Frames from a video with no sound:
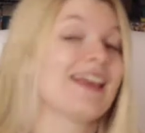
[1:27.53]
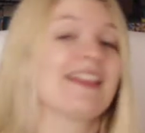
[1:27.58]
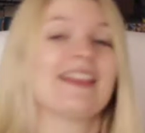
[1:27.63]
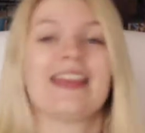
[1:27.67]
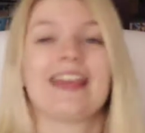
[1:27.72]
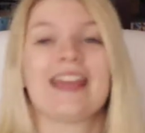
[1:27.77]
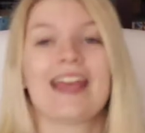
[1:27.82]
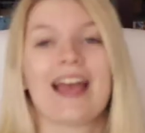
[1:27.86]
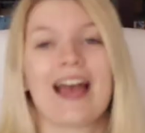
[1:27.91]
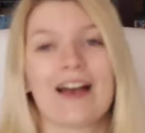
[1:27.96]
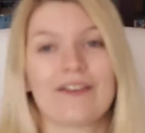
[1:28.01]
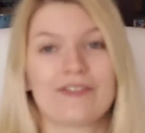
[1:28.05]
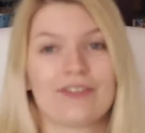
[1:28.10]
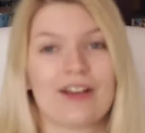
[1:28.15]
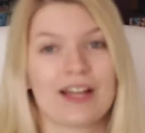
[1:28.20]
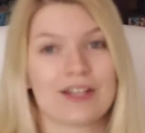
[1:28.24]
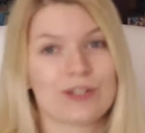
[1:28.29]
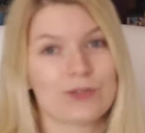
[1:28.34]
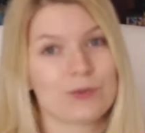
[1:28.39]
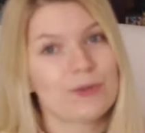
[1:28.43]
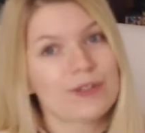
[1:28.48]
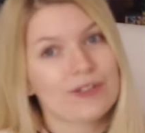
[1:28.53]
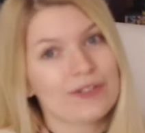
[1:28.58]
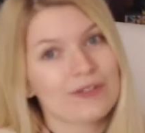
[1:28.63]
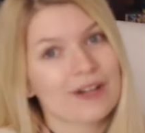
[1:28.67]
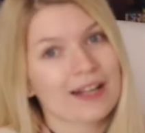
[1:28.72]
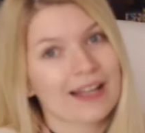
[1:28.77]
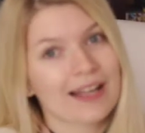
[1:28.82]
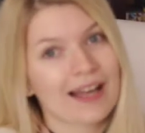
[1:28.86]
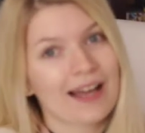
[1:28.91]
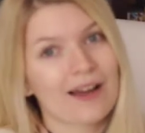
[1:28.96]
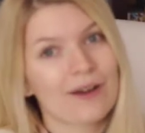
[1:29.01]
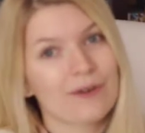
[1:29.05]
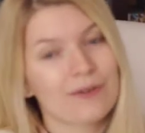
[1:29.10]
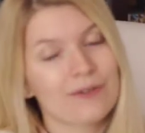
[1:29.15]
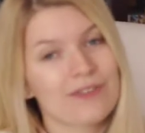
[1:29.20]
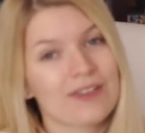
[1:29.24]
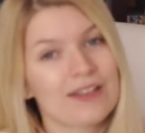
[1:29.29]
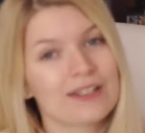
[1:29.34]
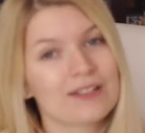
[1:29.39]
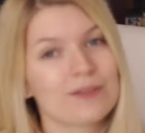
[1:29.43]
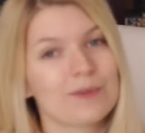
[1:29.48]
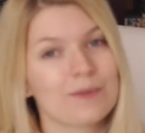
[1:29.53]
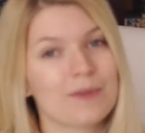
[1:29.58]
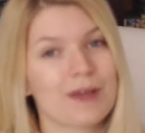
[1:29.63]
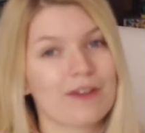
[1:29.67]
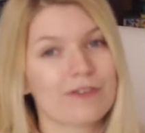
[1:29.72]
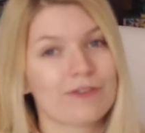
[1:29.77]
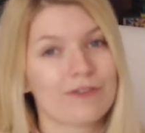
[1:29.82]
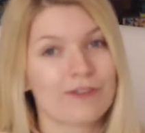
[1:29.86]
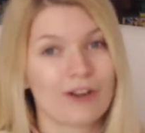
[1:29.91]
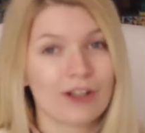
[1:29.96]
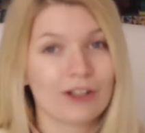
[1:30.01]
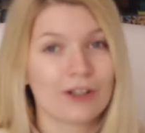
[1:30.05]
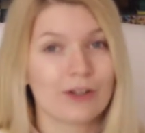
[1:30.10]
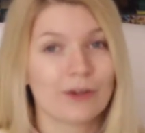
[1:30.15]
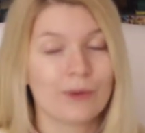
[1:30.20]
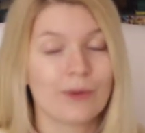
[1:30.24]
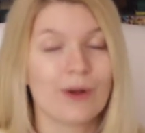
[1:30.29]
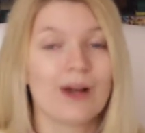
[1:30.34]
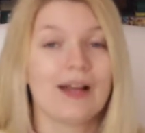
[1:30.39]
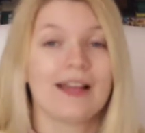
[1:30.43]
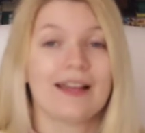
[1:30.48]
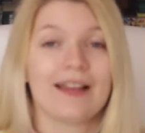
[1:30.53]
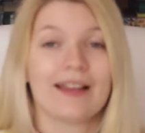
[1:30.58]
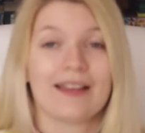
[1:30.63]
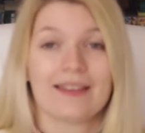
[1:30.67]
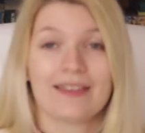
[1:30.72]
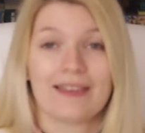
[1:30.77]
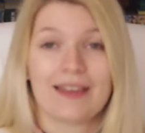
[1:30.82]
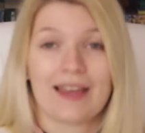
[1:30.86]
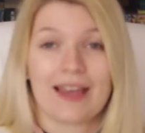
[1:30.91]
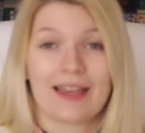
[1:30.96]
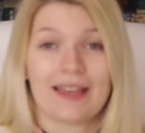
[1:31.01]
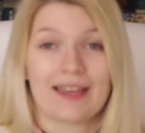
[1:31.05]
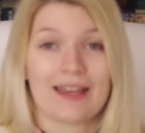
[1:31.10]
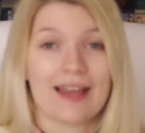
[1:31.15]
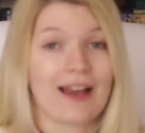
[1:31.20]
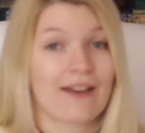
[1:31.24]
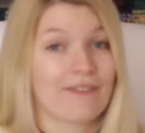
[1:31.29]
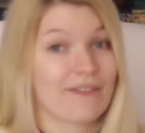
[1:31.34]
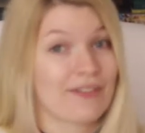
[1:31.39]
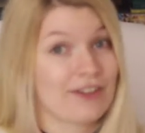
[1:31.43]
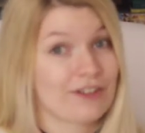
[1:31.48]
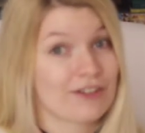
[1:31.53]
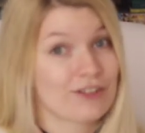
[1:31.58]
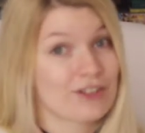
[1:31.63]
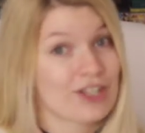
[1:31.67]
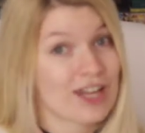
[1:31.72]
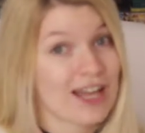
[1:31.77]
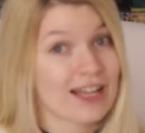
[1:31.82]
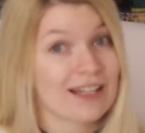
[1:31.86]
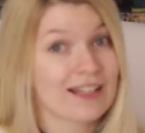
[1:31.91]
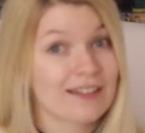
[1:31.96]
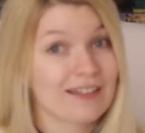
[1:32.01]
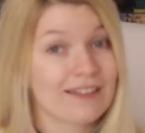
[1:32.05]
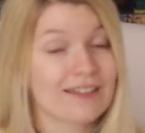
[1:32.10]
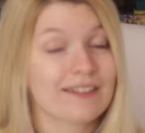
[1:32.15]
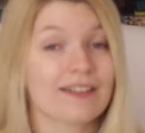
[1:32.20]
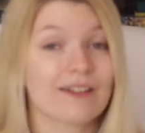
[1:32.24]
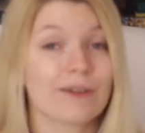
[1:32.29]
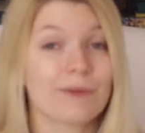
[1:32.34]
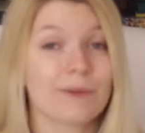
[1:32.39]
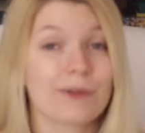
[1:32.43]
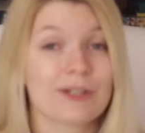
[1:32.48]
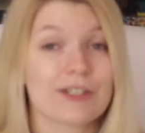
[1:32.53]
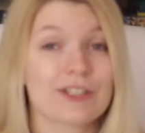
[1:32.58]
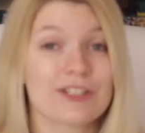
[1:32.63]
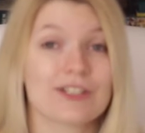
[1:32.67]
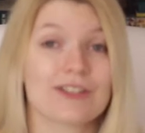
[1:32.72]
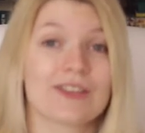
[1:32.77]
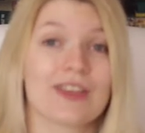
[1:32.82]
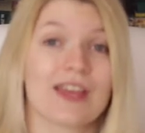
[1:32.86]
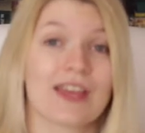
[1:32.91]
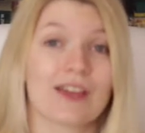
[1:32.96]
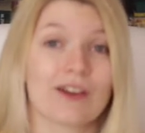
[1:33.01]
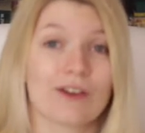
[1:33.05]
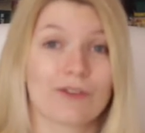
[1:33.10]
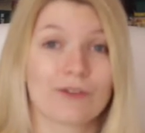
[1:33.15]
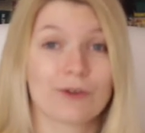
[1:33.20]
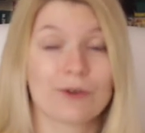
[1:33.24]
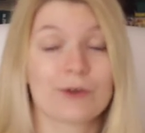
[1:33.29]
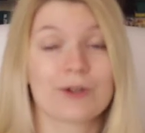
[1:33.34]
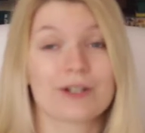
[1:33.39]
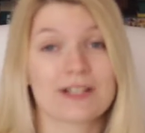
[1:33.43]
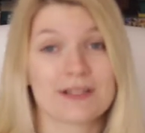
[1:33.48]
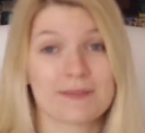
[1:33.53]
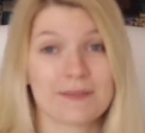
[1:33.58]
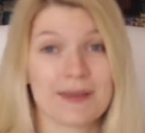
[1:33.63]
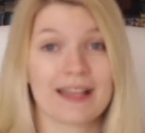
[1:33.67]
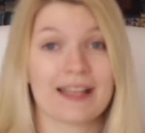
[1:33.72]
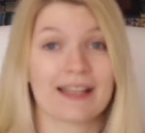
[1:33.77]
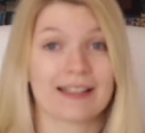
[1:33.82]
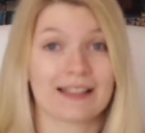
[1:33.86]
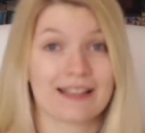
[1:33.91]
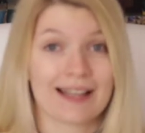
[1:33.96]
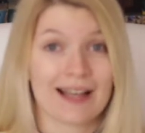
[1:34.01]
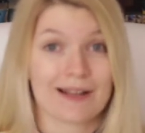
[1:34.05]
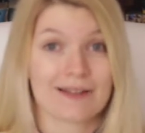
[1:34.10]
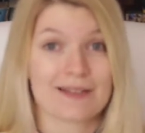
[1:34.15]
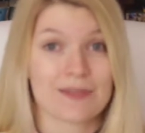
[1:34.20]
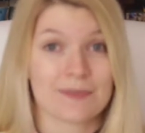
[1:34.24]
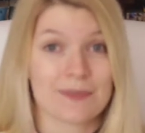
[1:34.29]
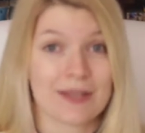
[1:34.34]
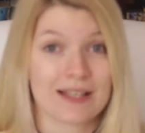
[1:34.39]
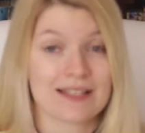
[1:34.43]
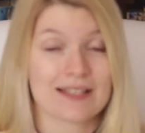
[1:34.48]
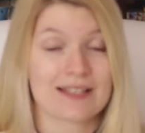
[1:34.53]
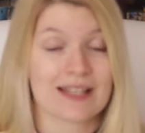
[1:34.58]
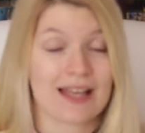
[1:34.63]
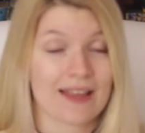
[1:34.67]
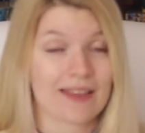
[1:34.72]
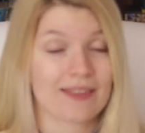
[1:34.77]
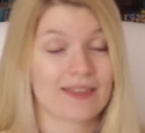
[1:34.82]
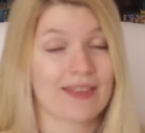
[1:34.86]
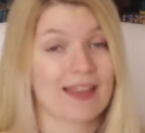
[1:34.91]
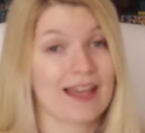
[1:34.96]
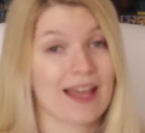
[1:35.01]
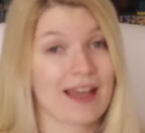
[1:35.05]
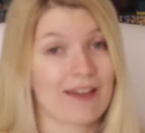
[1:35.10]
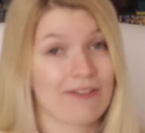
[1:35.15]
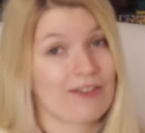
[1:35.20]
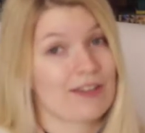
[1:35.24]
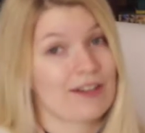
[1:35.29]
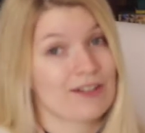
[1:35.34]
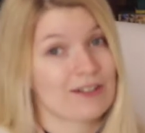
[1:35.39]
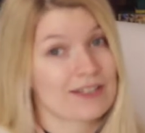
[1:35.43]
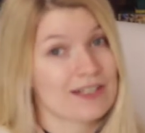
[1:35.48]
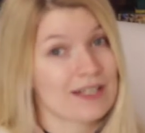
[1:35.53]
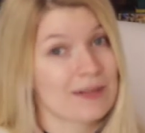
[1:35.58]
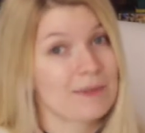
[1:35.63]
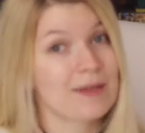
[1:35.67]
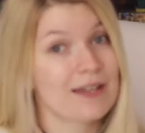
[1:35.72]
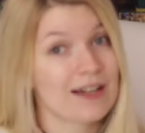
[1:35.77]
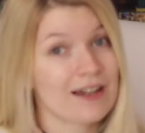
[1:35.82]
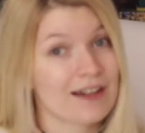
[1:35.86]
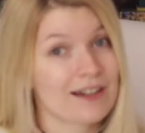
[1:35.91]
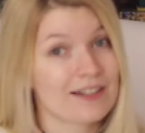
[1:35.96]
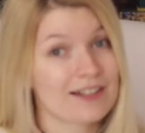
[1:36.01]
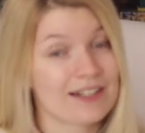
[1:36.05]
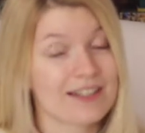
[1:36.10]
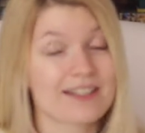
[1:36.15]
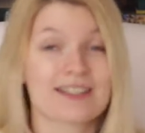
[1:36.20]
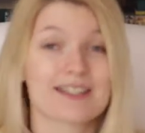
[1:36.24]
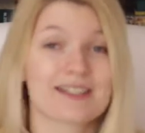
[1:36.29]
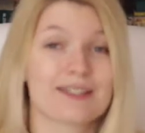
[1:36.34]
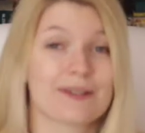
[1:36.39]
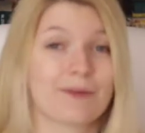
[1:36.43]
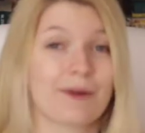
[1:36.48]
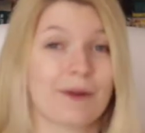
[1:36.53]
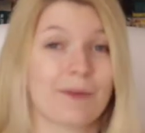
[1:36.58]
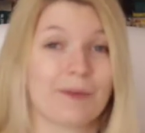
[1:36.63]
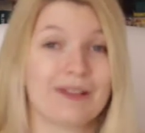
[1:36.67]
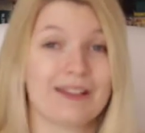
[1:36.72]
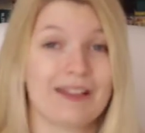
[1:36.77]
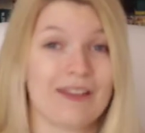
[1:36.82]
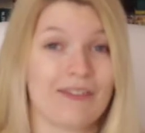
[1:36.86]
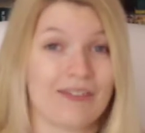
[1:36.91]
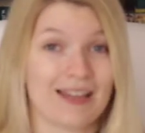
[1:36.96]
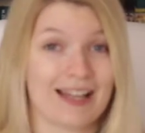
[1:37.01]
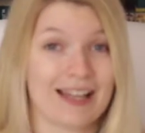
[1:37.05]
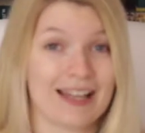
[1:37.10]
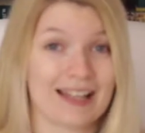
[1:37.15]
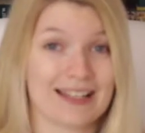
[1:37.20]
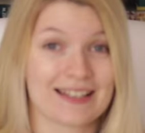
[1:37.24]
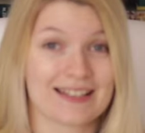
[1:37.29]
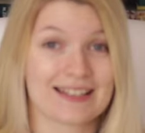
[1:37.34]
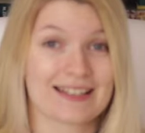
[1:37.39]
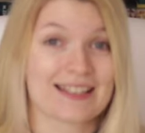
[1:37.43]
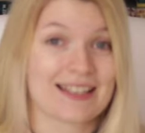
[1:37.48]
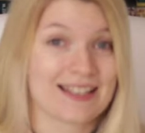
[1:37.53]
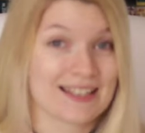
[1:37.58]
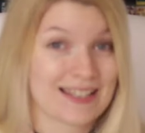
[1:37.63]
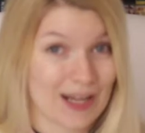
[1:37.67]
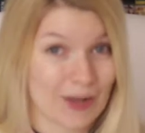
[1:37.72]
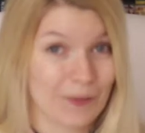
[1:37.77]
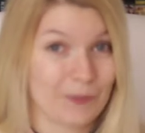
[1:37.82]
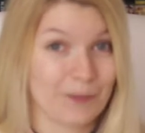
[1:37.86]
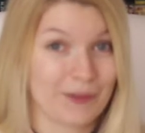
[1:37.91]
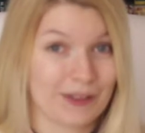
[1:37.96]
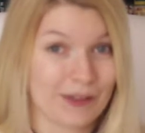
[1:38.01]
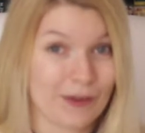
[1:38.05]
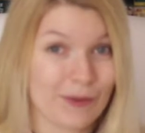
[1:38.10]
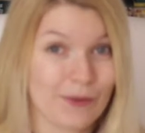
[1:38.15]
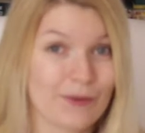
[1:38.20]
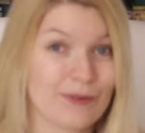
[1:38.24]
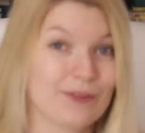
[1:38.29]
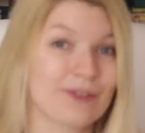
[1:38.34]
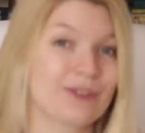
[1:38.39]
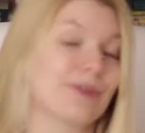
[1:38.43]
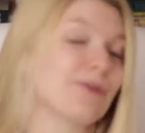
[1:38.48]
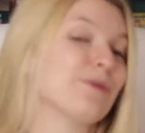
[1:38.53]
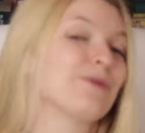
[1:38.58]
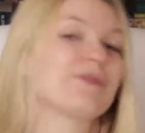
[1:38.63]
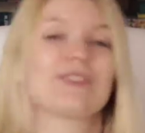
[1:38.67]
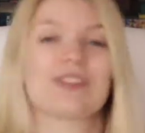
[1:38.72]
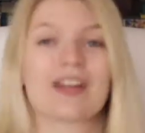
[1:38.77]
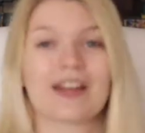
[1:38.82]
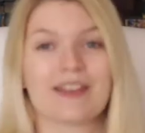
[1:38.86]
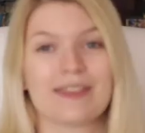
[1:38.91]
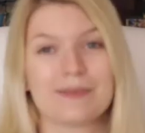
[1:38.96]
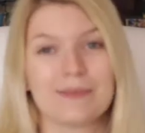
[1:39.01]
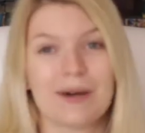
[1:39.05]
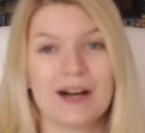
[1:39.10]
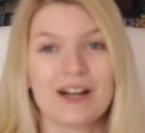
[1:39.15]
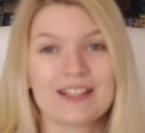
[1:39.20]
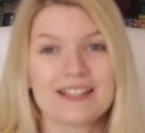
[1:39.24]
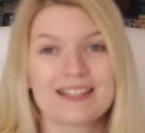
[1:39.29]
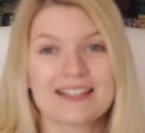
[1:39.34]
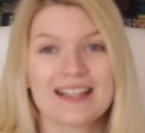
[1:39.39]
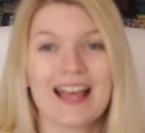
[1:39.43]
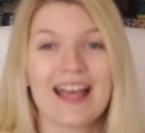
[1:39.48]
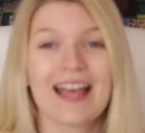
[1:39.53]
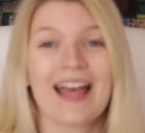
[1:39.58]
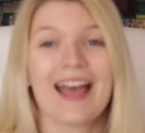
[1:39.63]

They have a Twitter account that you may follow, they have their channels on which they of course make an announcement, and they have their TBRs, so I will leave the links down below, so check the box.